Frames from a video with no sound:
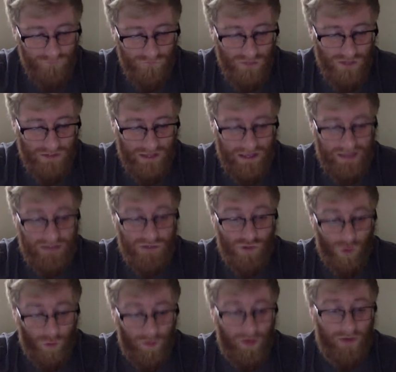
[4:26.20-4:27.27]
Okay,
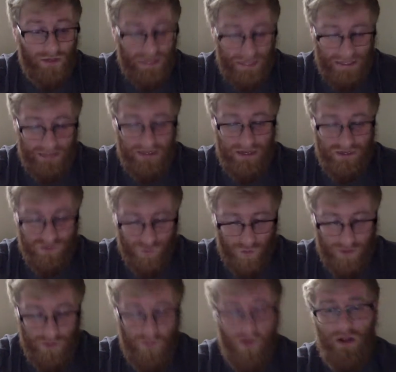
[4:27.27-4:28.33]
your part again at
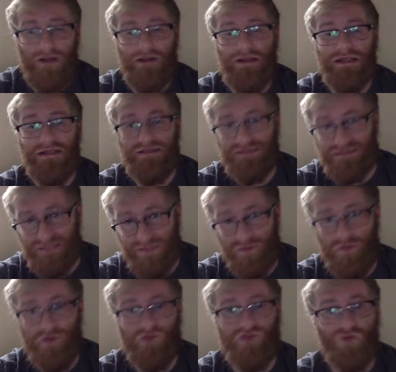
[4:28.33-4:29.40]
21 is
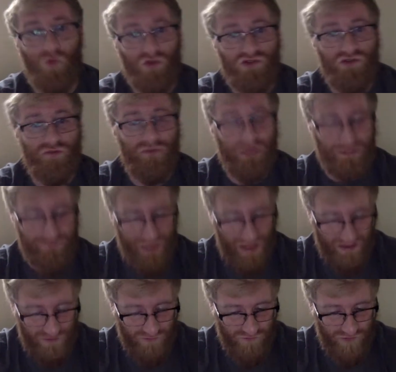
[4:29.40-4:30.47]
similar to what you played
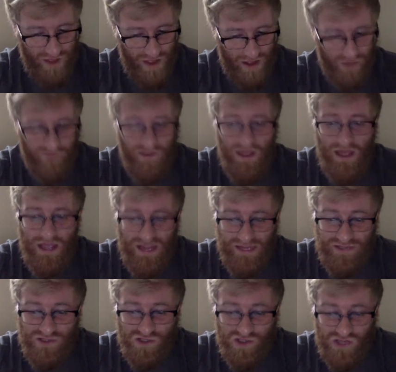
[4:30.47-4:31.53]
back at 5.
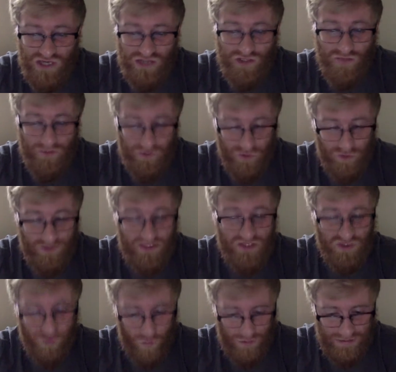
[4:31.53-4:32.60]
It does change up a little bit at
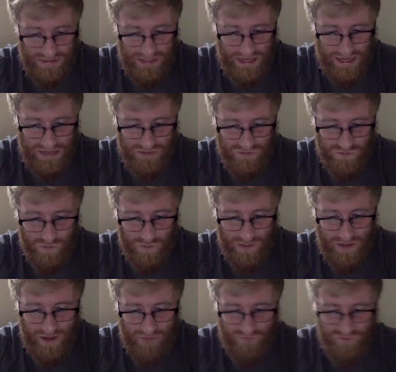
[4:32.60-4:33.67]
28 when
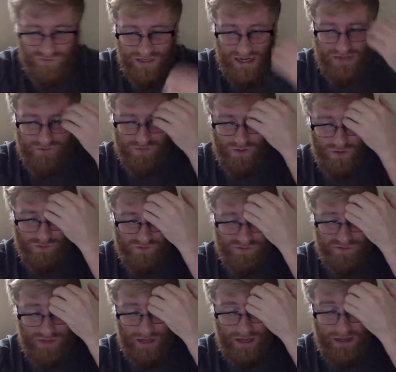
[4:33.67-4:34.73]
we have those eighth
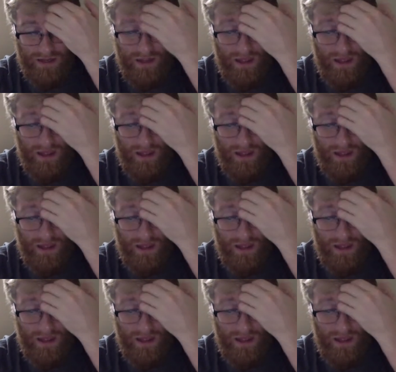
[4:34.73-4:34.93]
notes, okay?